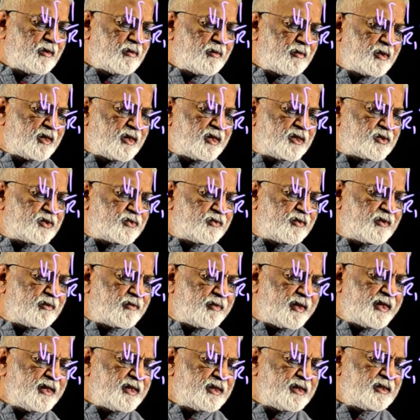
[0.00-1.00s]
plus 1
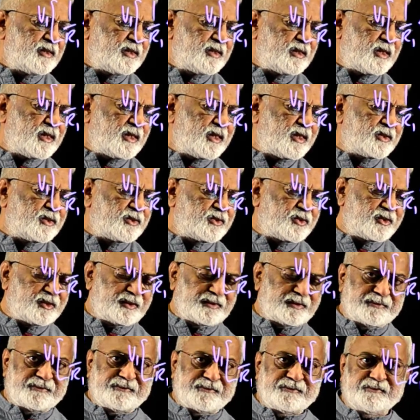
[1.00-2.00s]
by R3.
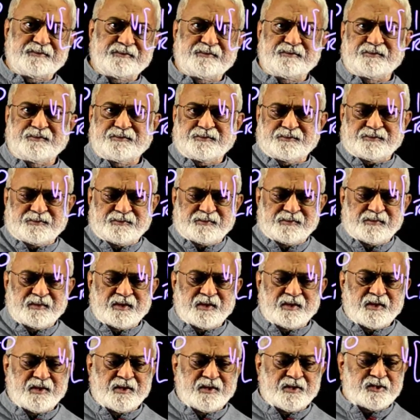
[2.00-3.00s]

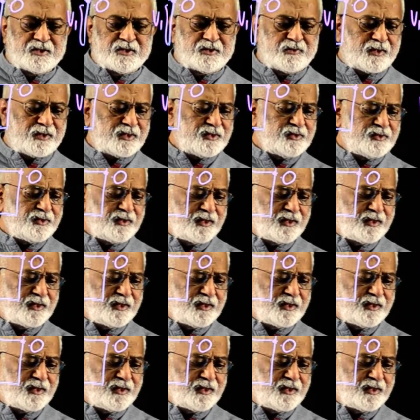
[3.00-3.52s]
So once you